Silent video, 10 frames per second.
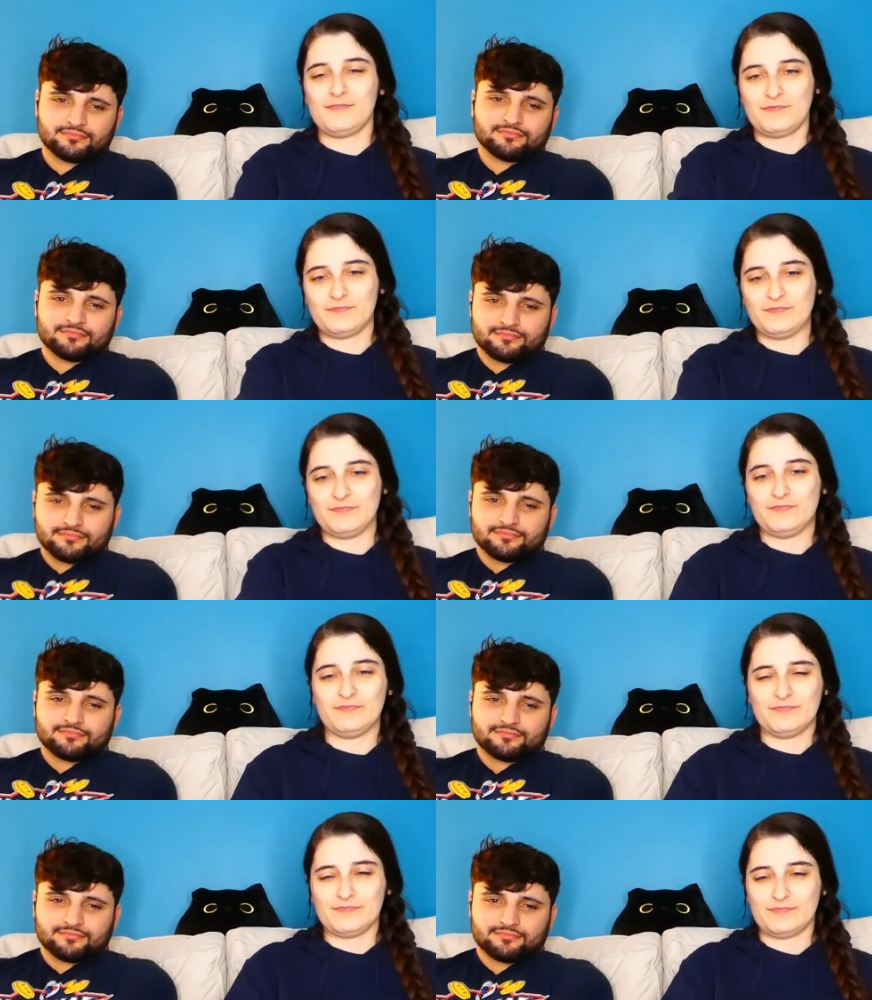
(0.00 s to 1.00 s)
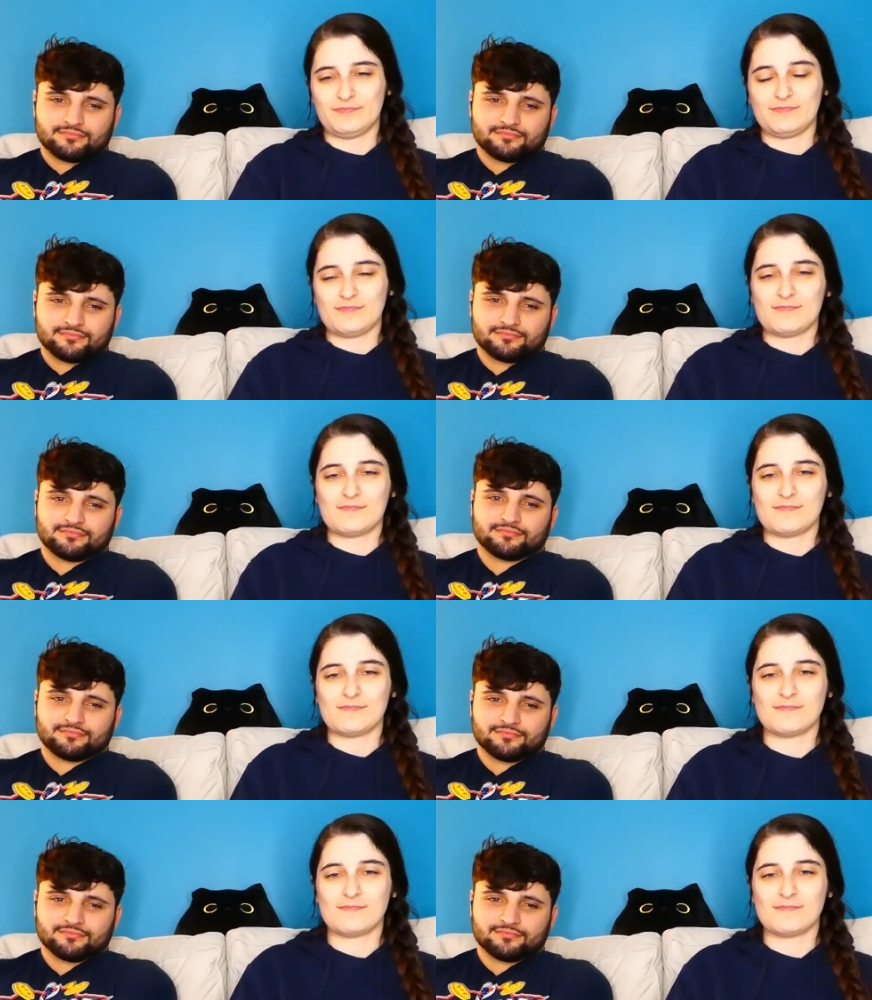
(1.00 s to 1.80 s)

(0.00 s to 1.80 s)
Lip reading: (silence)